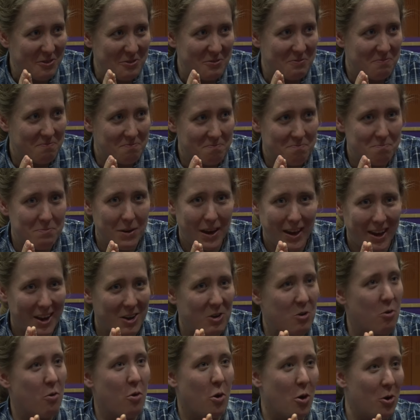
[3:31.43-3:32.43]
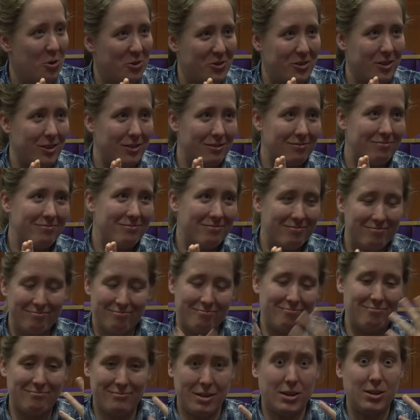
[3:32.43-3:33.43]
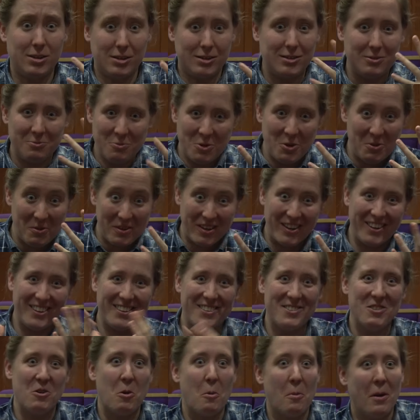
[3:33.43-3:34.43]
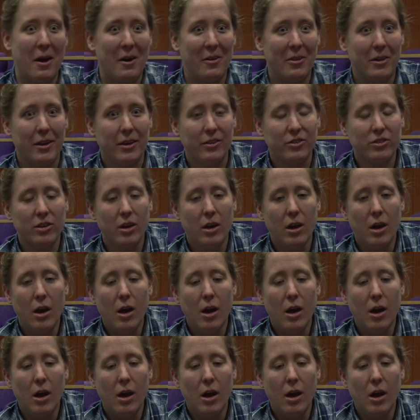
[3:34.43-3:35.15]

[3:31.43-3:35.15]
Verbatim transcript: of being cross and, oh, what am I going to do about this?